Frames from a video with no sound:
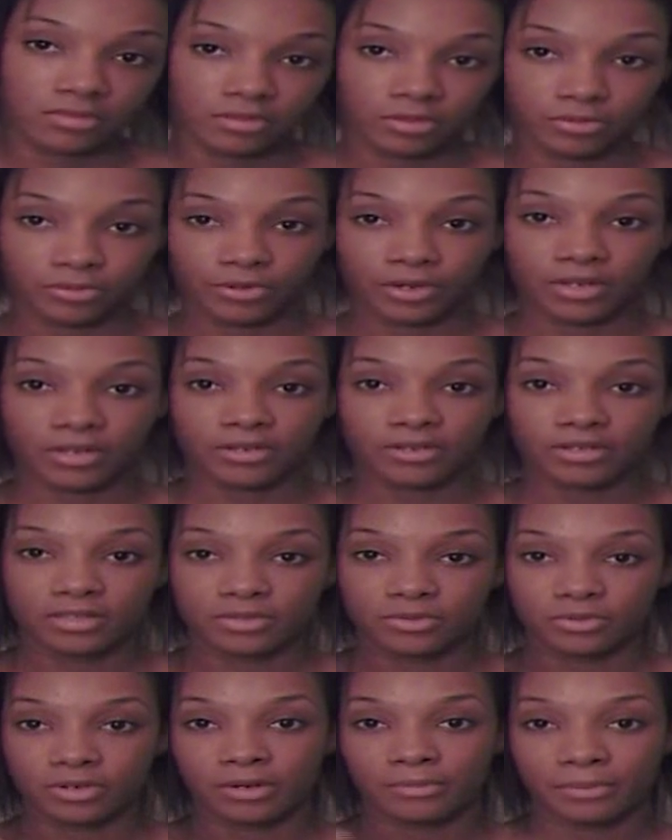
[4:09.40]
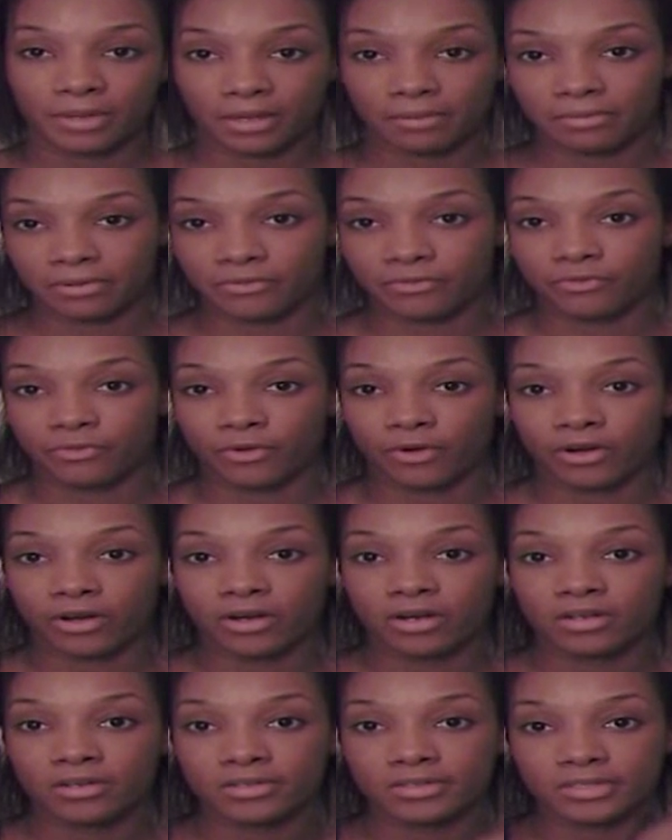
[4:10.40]
3 is what I'm aiming for
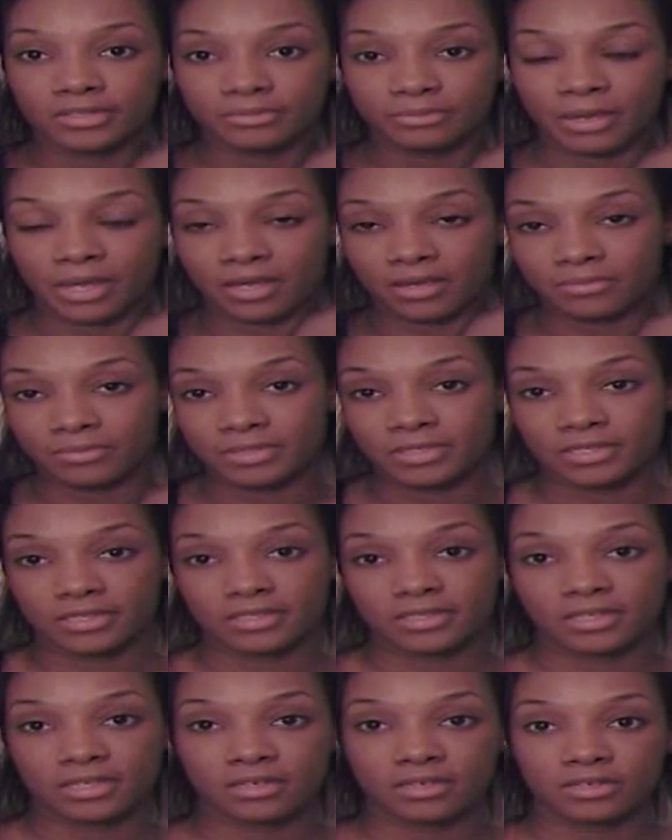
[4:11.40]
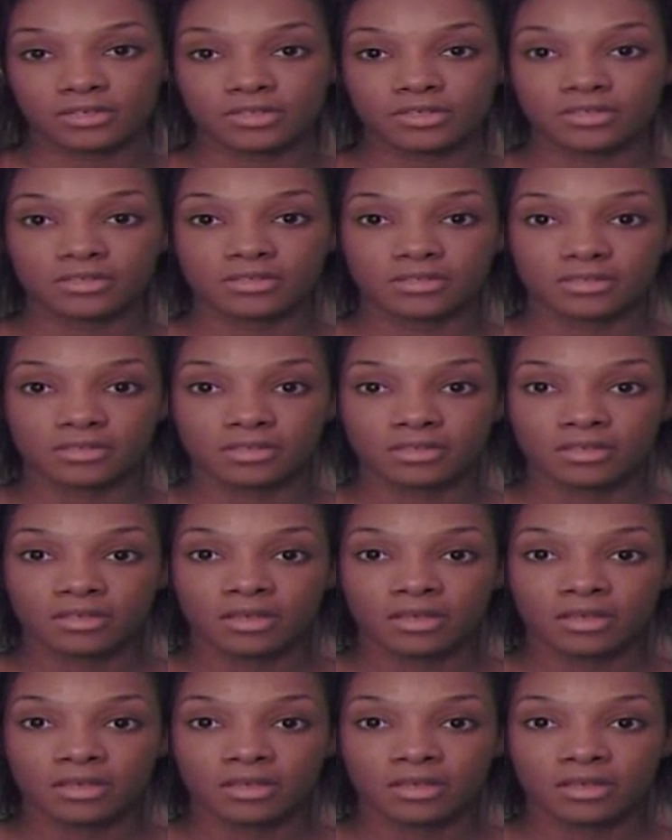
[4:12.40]
to make them 16 inches